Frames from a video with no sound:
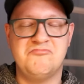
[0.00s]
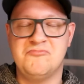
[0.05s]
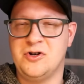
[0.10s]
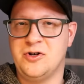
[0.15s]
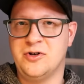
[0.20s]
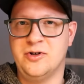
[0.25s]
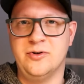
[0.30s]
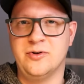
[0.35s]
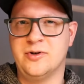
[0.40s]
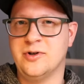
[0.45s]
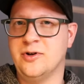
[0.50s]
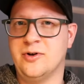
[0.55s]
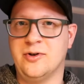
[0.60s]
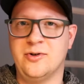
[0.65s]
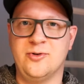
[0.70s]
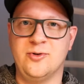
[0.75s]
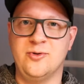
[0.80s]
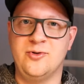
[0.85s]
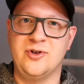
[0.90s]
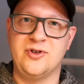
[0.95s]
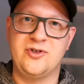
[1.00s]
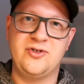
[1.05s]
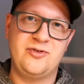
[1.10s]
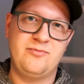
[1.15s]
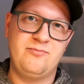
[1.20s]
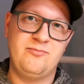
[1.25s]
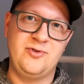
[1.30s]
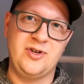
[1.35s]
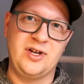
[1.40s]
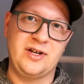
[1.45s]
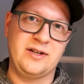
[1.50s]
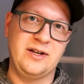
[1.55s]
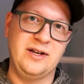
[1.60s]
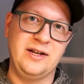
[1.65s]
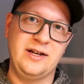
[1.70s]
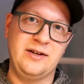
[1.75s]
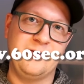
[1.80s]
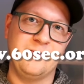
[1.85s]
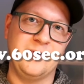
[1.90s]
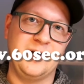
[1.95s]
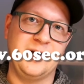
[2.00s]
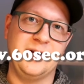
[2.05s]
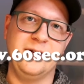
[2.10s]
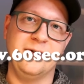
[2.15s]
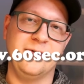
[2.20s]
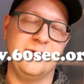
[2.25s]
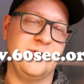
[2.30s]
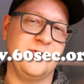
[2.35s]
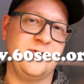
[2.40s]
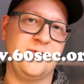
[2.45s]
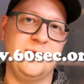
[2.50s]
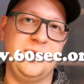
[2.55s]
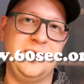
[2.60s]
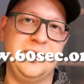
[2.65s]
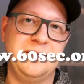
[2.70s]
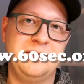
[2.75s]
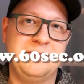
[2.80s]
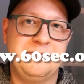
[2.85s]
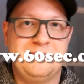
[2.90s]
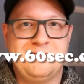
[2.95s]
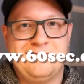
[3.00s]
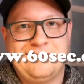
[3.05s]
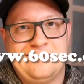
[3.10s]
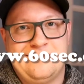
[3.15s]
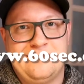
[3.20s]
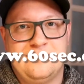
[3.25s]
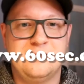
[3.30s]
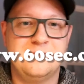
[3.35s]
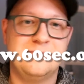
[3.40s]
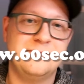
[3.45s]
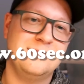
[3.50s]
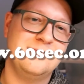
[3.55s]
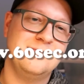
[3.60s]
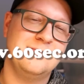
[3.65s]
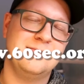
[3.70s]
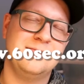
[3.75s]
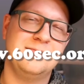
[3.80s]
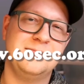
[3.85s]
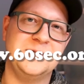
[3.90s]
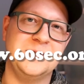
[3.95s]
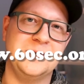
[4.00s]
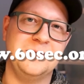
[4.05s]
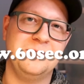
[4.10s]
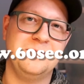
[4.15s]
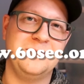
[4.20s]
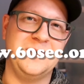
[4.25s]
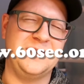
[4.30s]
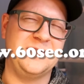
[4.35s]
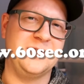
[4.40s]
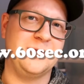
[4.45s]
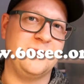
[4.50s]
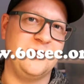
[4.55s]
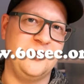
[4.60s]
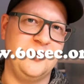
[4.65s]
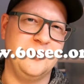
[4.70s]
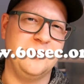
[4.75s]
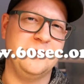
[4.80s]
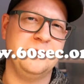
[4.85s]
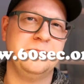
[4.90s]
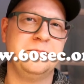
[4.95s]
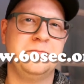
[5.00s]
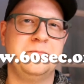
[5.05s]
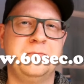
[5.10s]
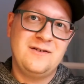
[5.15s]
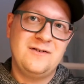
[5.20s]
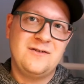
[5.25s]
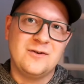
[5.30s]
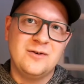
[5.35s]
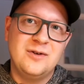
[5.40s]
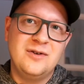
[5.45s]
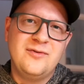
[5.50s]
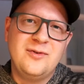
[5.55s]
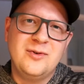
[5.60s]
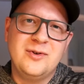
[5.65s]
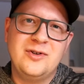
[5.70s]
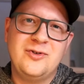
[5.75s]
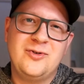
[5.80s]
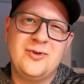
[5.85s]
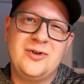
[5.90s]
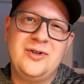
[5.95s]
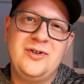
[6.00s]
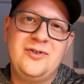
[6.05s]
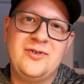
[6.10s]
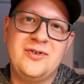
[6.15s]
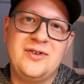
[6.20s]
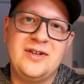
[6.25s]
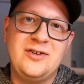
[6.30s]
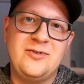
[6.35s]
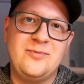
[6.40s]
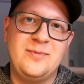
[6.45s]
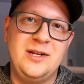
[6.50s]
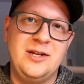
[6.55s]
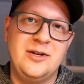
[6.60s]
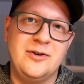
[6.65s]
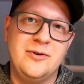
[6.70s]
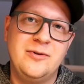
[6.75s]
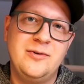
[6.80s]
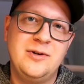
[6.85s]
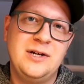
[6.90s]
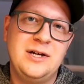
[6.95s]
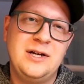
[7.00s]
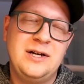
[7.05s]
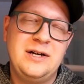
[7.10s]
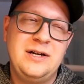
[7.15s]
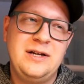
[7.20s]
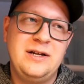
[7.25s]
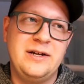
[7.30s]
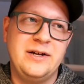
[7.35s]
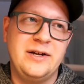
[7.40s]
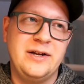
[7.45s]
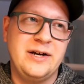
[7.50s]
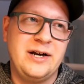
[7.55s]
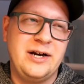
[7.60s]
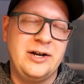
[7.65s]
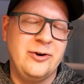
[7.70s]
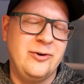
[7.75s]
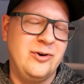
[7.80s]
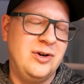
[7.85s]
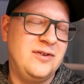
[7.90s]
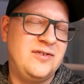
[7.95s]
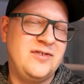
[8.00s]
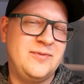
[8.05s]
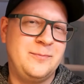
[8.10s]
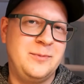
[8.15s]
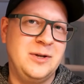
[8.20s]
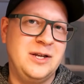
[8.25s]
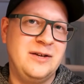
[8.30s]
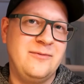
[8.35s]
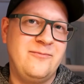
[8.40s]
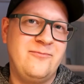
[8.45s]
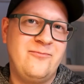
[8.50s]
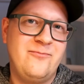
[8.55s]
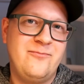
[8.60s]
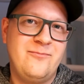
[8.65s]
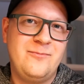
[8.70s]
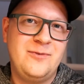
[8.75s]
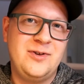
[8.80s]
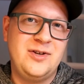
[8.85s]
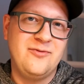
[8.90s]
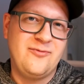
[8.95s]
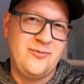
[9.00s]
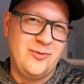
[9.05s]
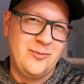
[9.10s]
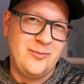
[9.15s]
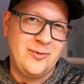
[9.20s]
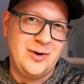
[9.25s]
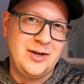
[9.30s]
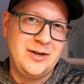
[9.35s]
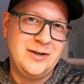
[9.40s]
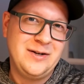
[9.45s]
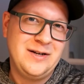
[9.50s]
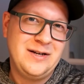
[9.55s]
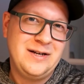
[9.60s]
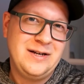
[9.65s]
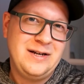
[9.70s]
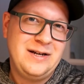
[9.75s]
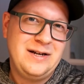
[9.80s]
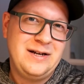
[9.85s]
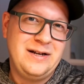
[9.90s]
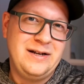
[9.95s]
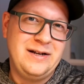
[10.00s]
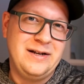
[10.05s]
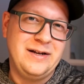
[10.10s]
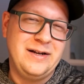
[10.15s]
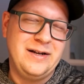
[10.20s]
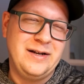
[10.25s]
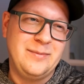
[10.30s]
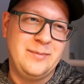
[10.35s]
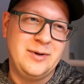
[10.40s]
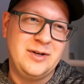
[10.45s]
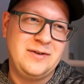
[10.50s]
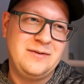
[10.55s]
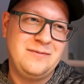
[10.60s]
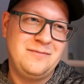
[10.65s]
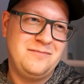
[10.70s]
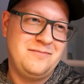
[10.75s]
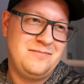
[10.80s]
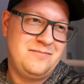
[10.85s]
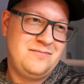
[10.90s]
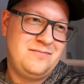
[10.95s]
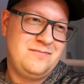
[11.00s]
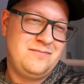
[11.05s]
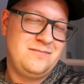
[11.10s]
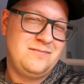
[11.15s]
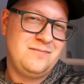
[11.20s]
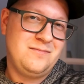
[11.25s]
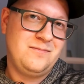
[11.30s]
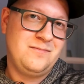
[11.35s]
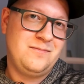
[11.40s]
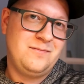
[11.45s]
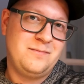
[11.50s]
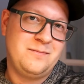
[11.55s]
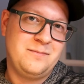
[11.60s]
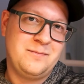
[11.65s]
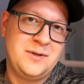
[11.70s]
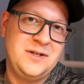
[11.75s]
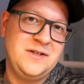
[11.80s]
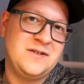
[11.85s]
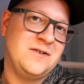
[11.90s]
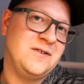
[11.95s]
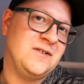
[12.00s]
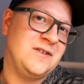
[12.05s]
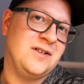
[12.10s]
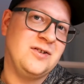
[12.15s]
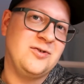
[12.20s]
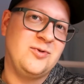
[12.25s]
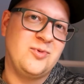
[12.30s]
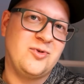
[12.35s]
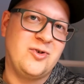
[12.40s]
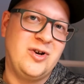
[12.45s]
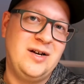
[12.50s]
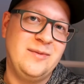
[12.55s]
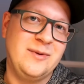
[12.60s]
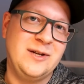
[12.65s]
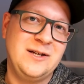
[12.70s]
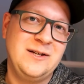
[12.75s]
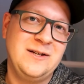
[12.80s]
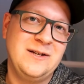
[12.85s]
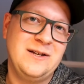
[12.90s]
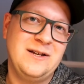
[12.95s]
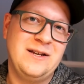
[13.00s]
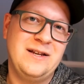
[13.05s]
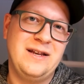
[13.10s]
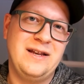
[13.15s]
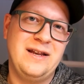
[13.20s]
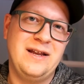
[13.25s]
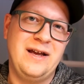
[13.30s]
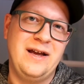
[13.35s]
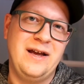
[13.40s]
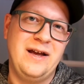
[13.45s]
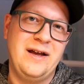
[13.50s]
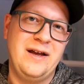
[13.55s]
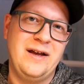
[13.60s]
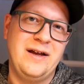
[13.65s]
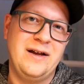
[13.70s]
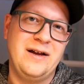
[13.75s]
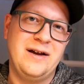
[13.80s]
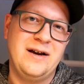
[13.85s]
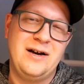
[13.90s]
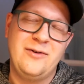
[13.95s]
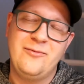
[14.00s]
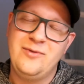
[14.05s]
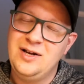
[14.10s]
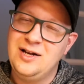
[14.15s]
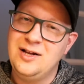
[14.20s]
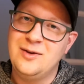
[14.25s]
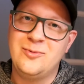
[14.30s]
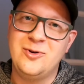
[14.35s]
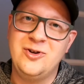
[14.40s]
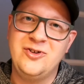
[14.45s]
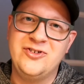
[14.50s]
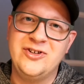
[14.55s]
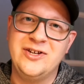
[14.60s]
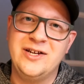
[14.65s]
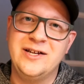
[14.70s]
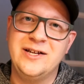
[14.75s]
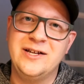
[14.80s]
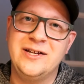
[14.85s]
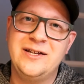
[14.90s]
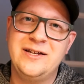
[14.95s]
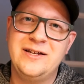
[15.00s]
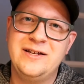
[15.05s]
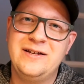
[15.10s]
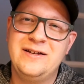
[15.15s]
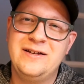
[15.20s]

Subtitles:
Or you can also just check the link right here on the screen. So that's up to you. So if you enjoyed today's video, I know it's been a different one, but please consider subscribing. I really appreciate it.